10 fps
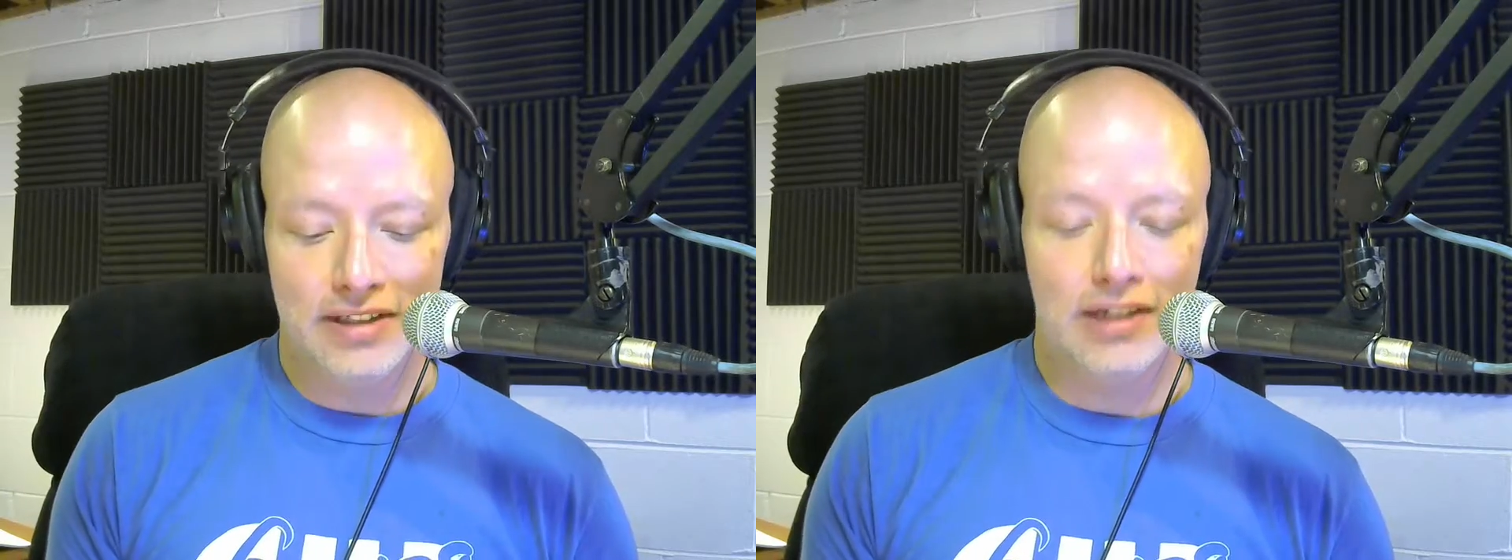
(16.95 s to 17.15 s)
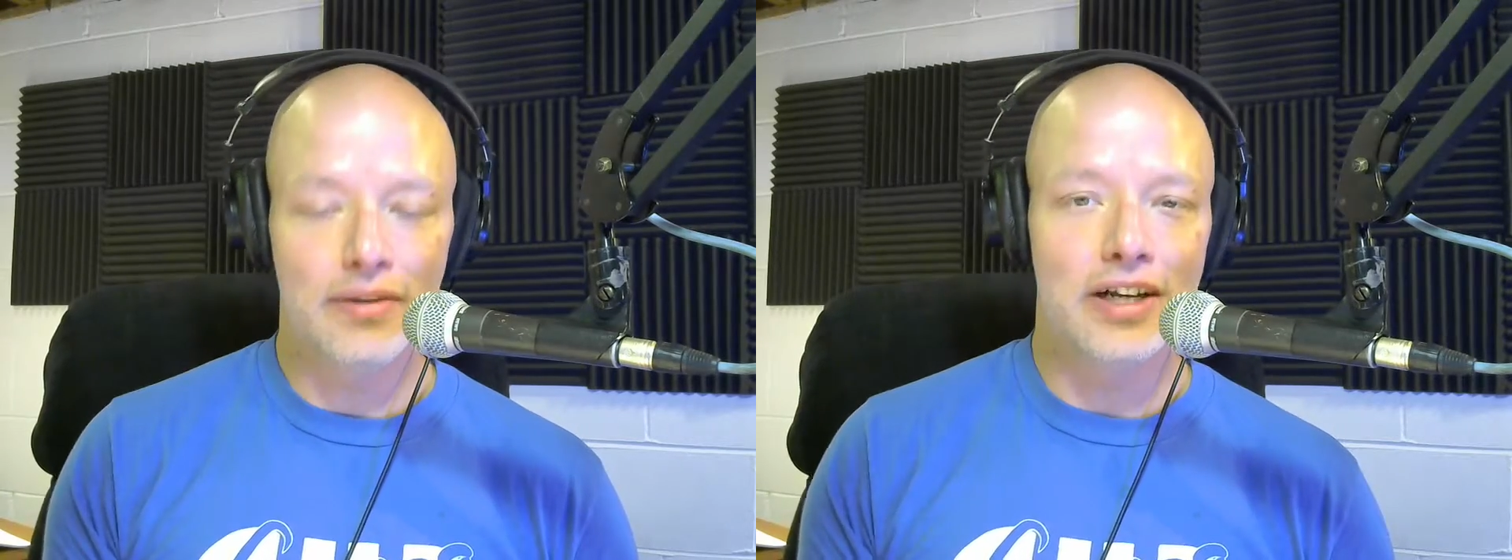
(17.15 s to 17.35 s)

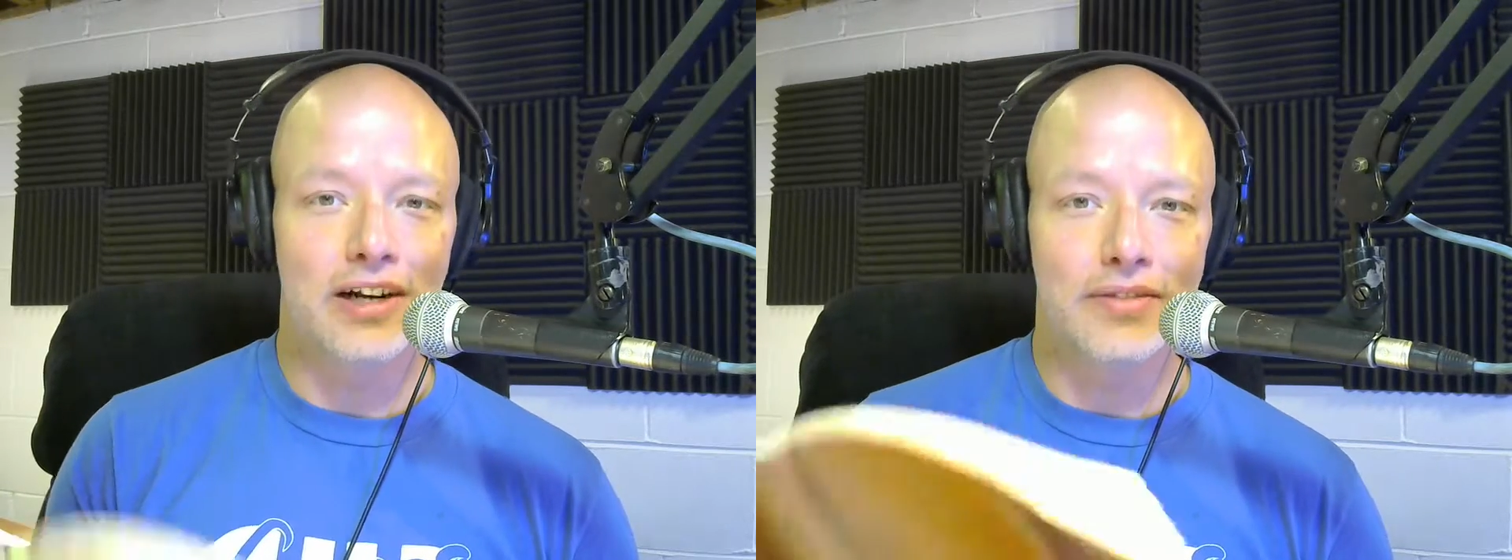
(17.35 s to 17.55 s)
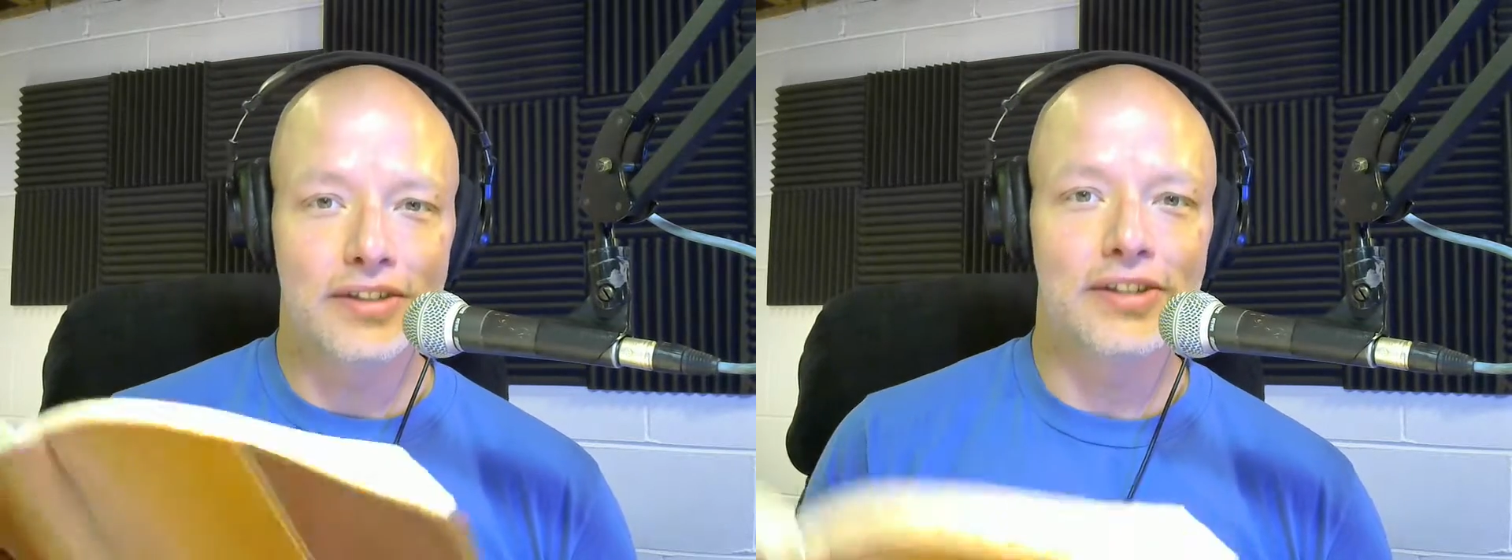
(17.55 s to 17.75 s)
Here we
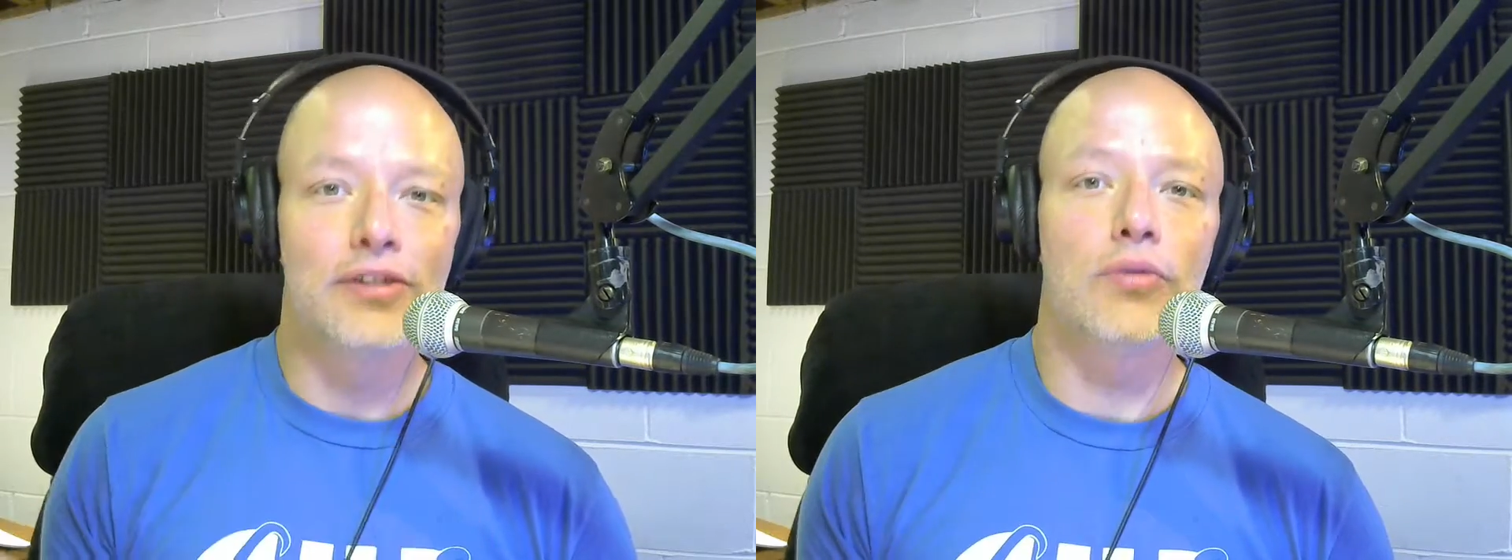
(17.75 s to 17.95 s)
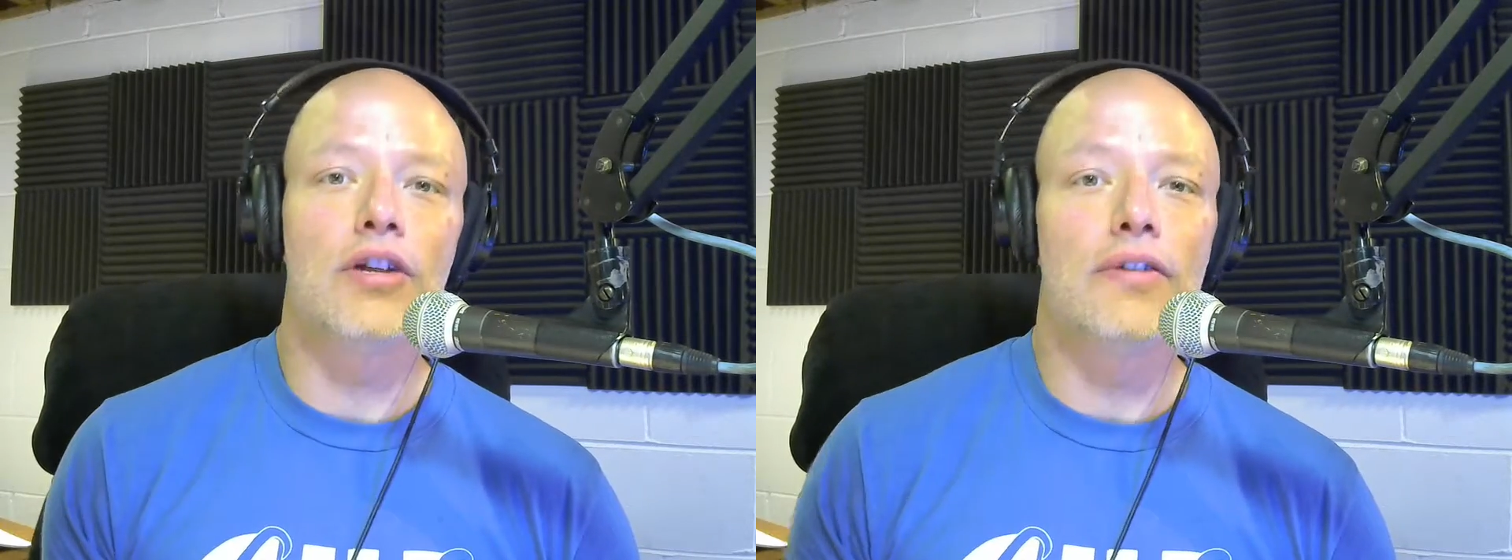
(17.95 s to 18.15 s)
go. This is
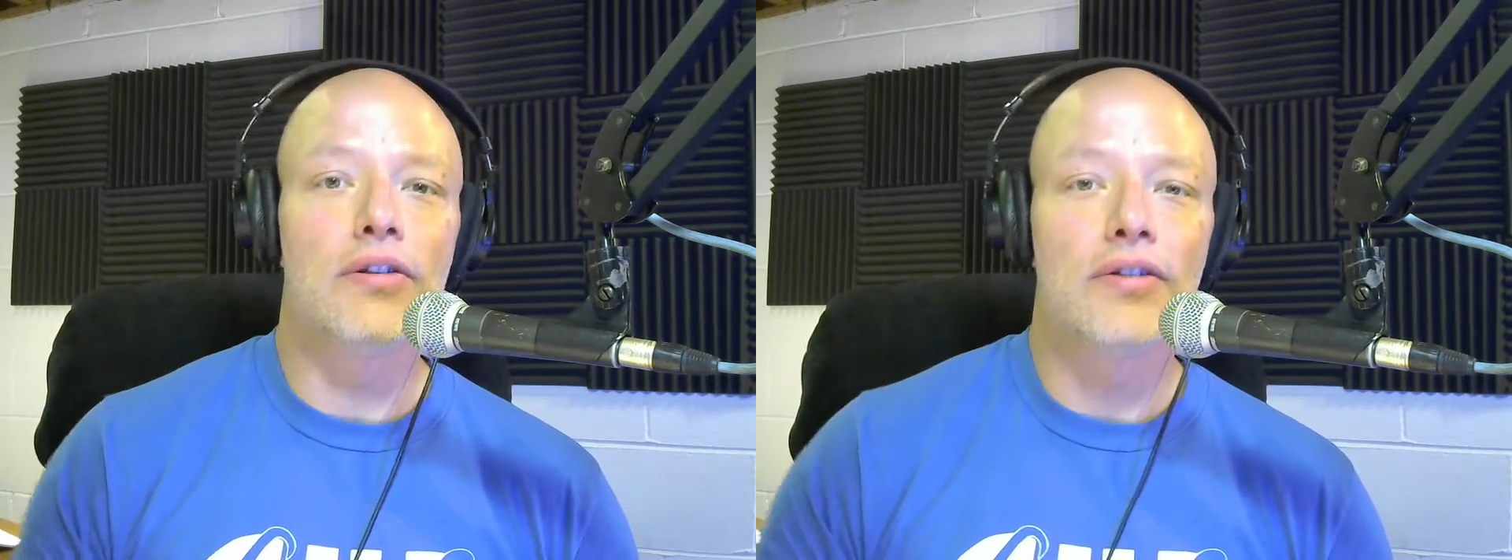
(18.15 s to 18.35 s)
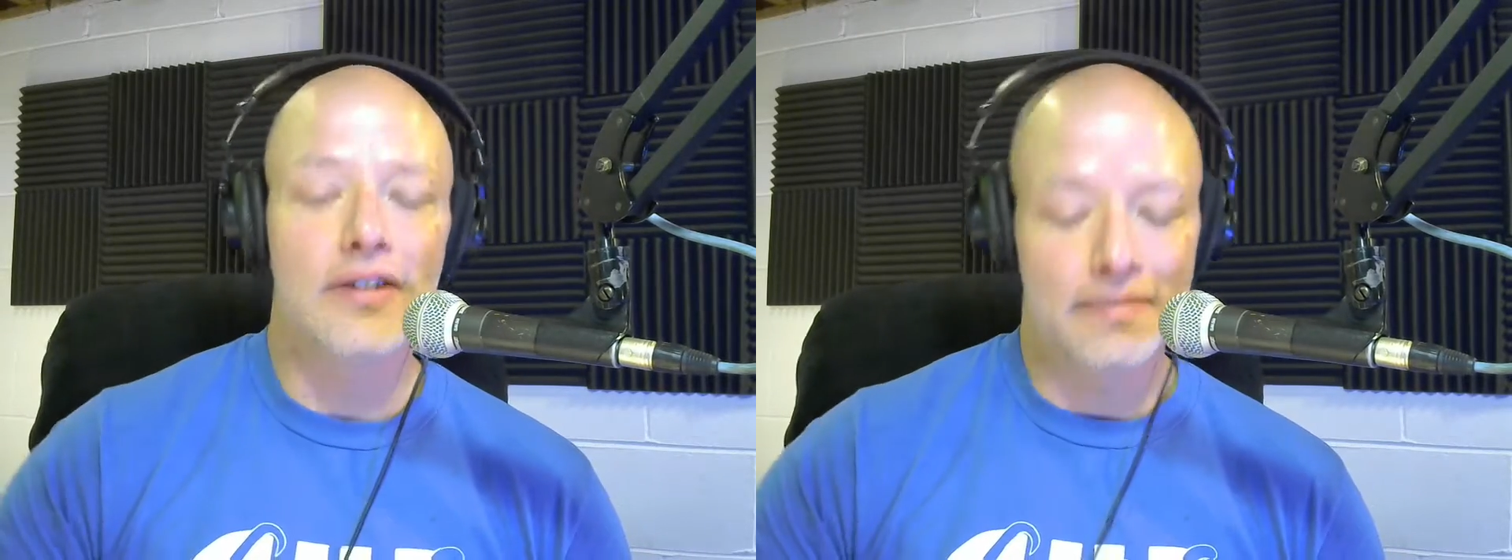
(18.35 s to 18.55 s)
the word of the
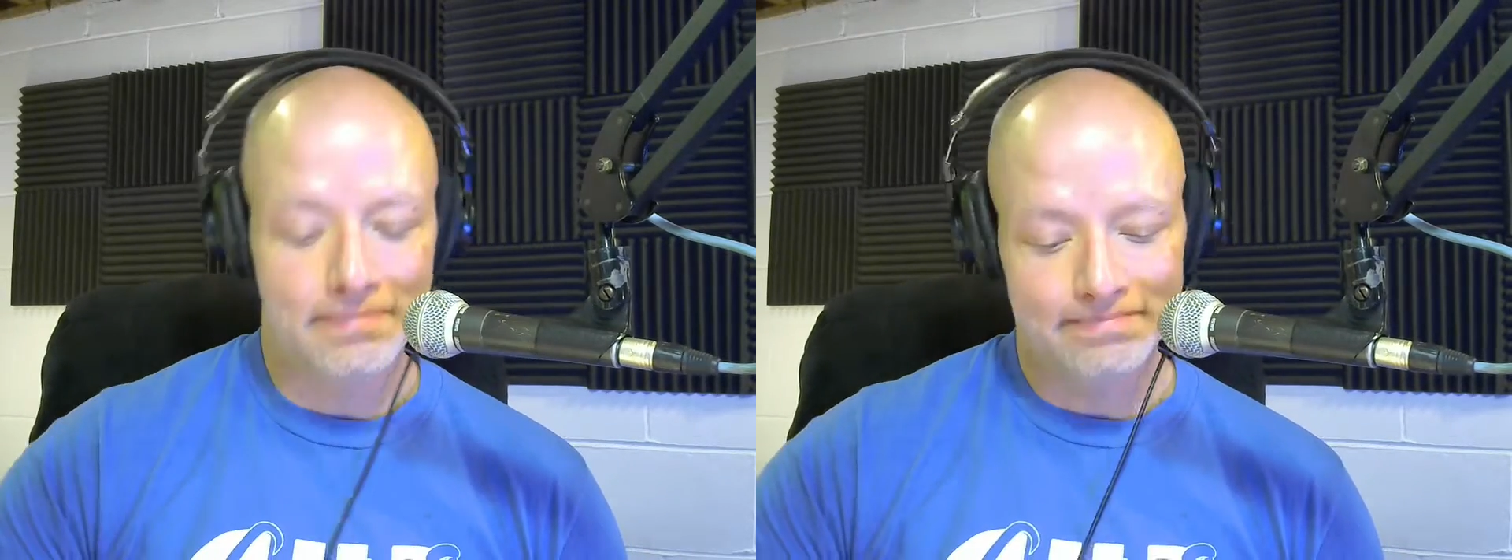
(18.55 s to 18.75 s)
Lord.